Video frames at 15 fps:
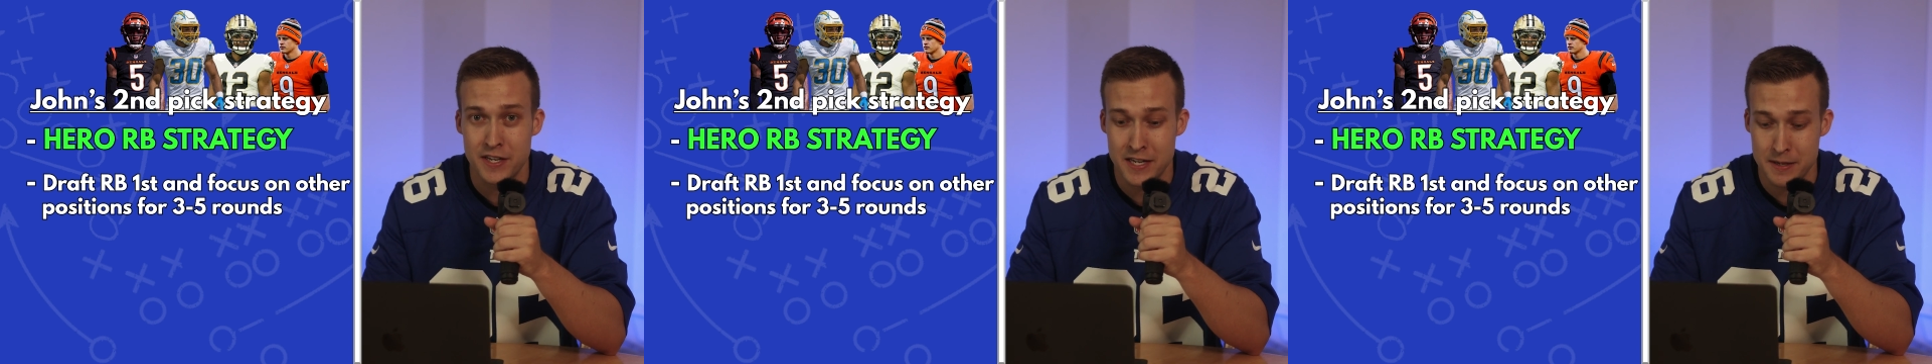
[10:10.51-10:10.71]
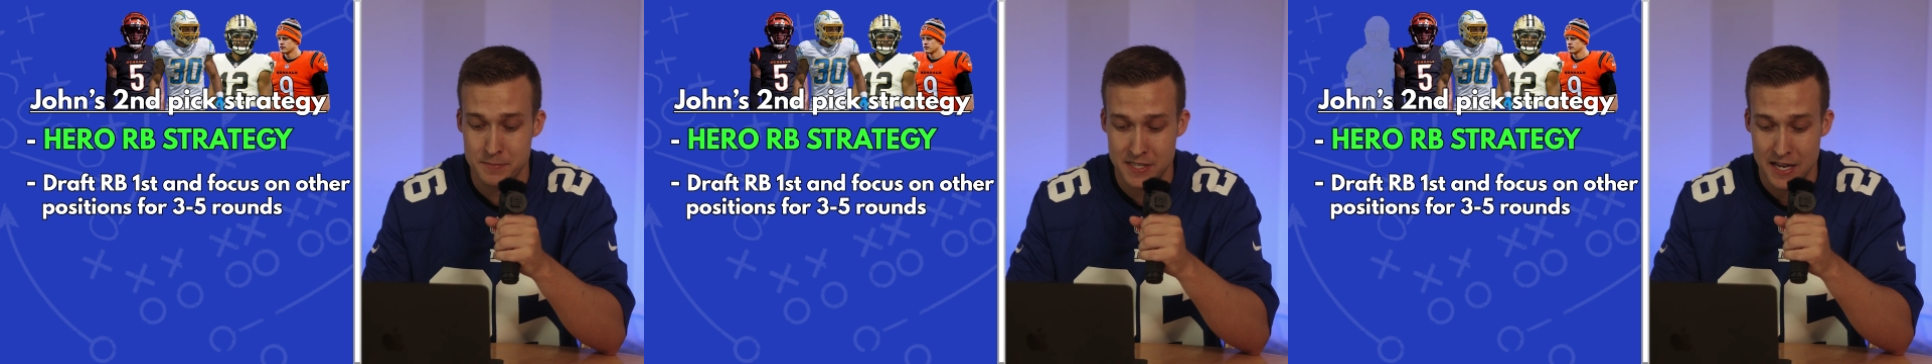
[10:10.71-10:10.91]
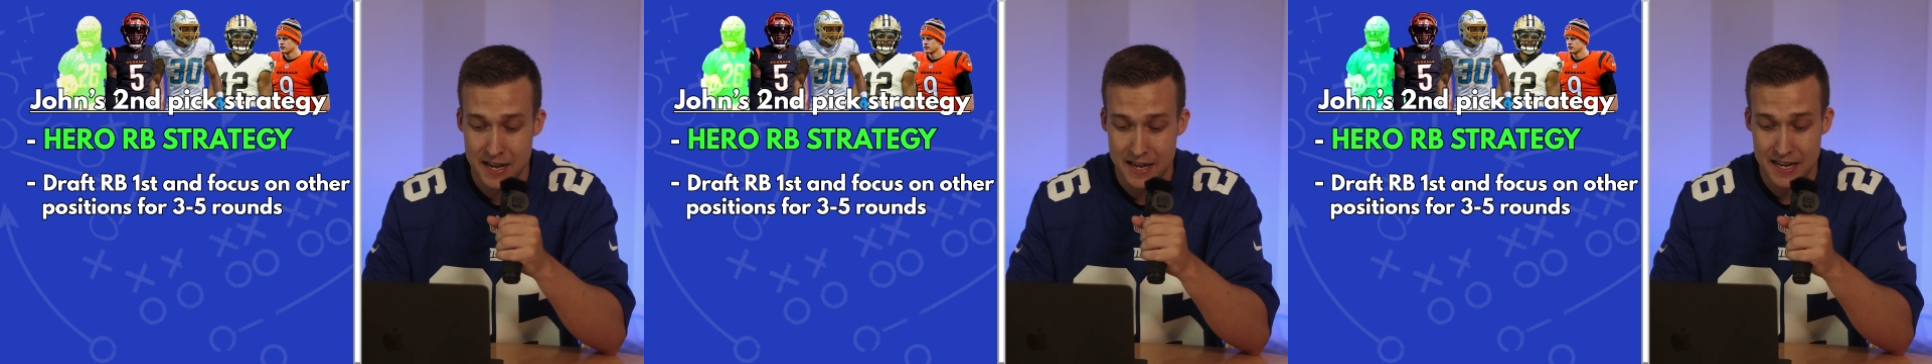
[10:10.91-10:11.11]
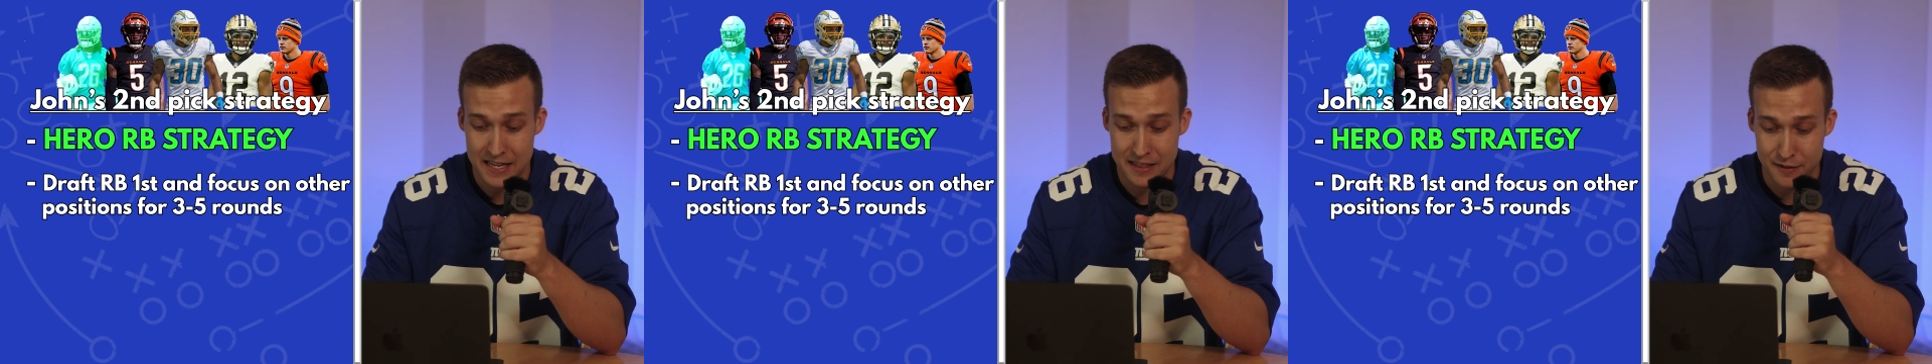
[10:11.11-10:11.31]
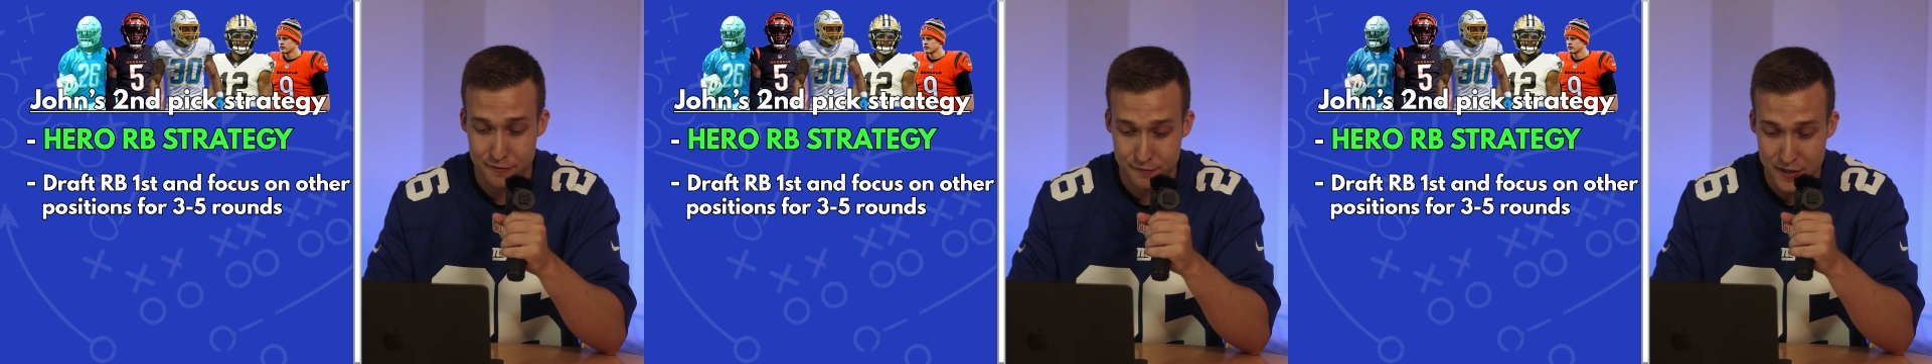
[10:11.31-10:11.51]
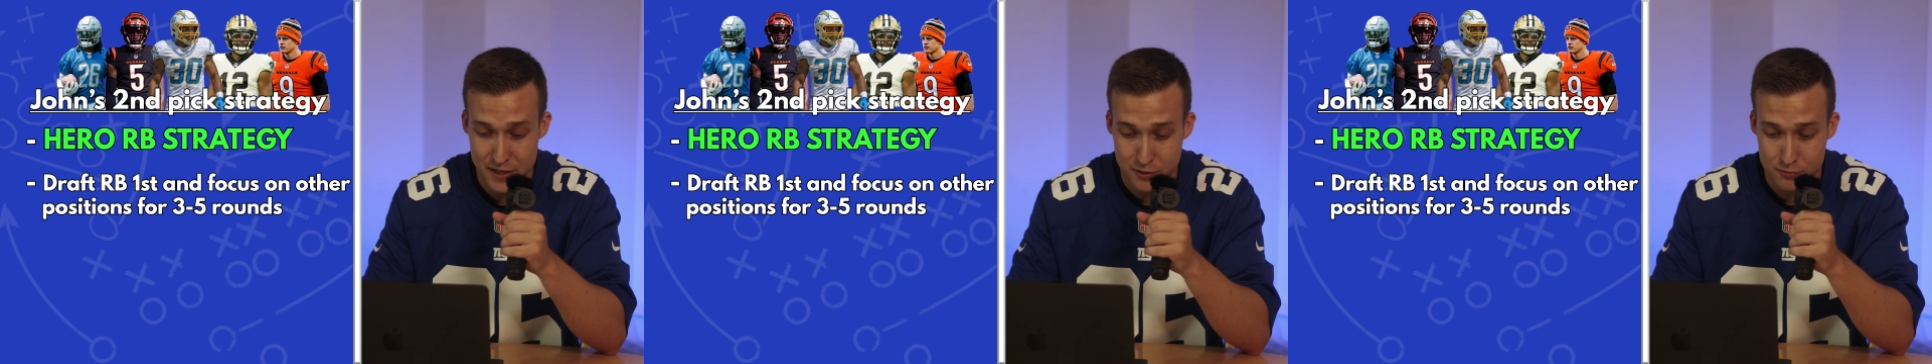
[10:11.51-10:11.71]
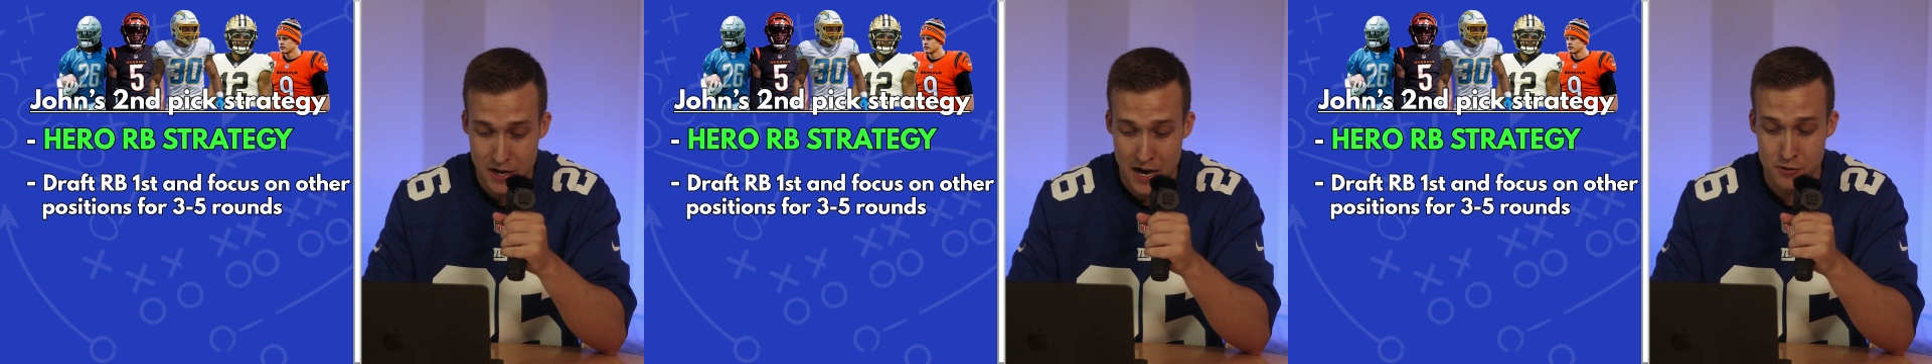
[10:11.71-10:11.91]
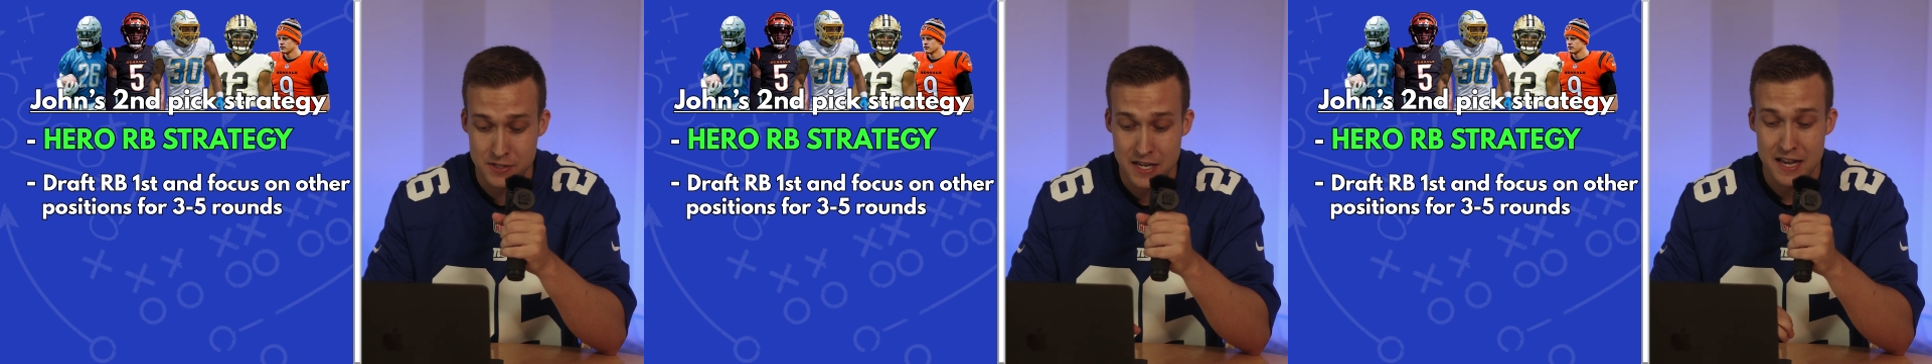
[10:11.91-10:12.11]
Gibbs in the 5th
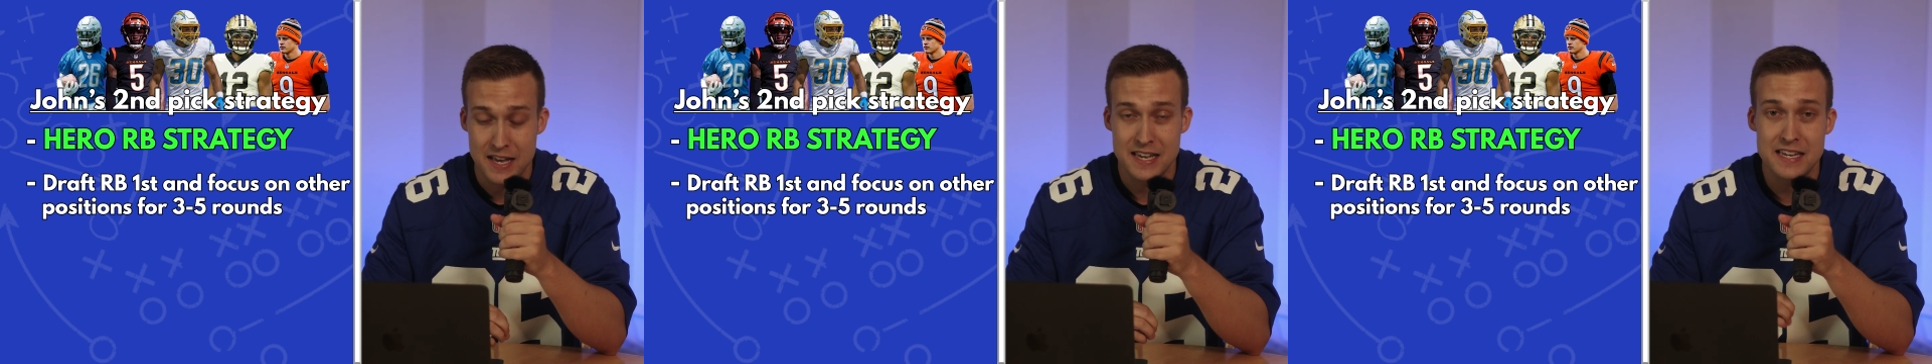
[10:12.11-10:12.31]
round.